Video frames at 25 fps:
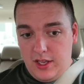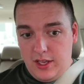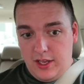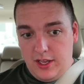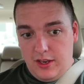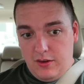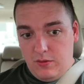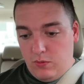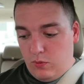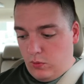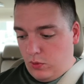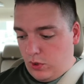
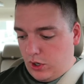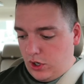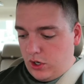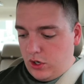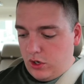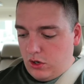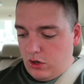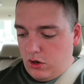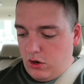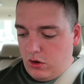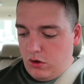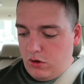And we're
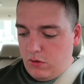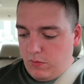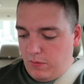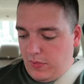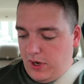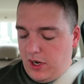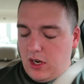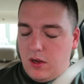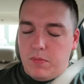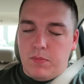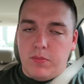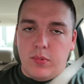gonna go
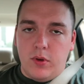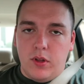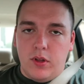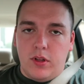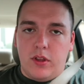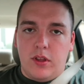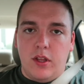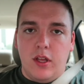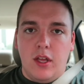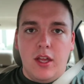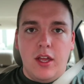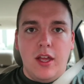meet up
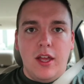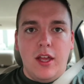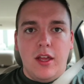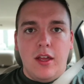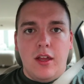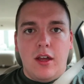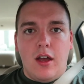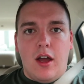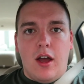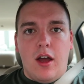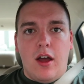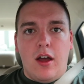with
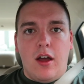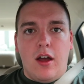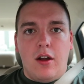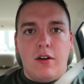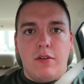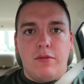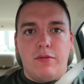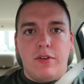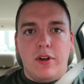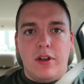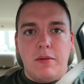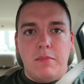uh,
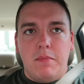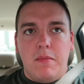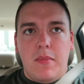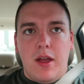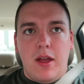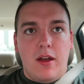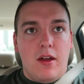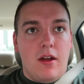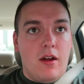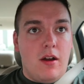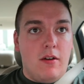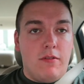our friend
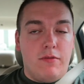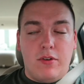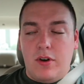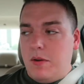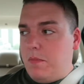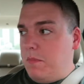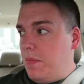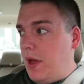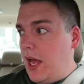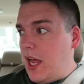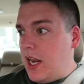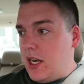our
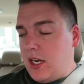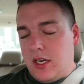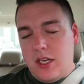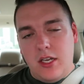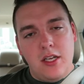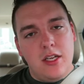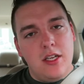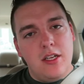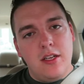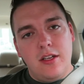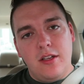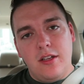friend Ben.
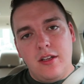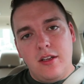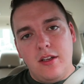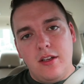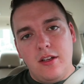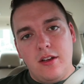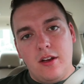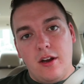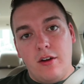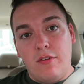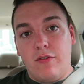Yes.